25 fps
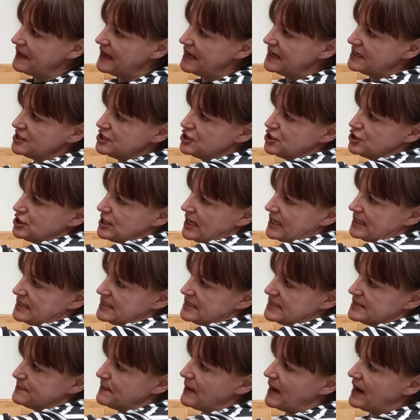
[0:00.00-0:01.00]
then
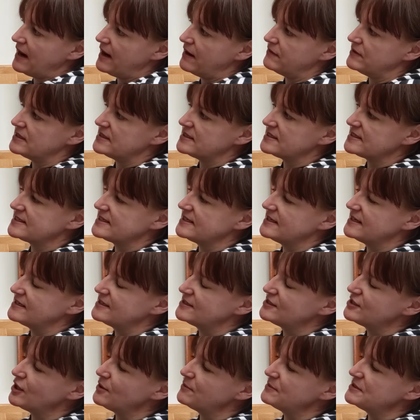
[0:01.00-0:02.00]
Janet's parents,
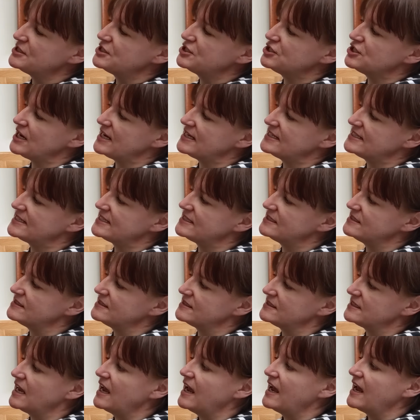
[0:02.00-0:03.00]
Thomas
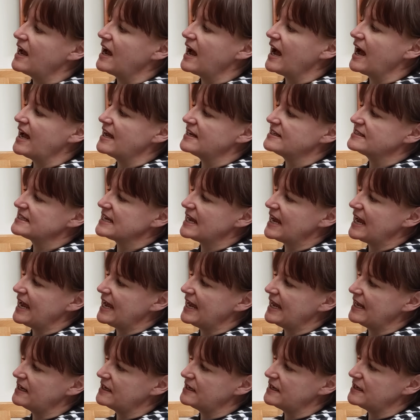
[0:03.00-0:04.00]
Gentle and
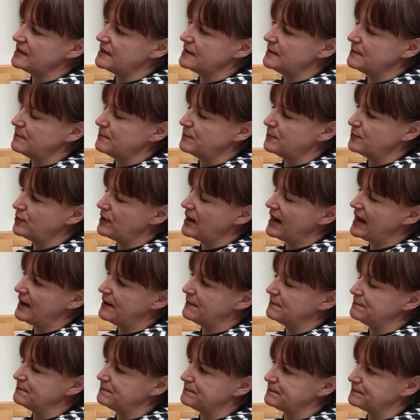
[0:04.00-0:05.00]
Helen
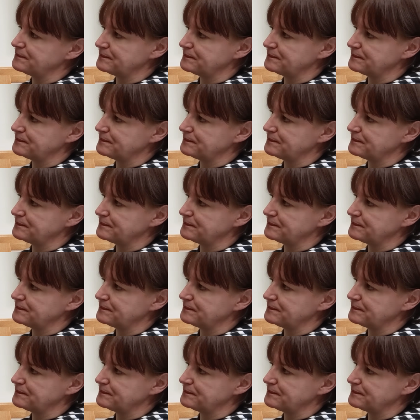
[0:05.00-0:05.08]
Brown.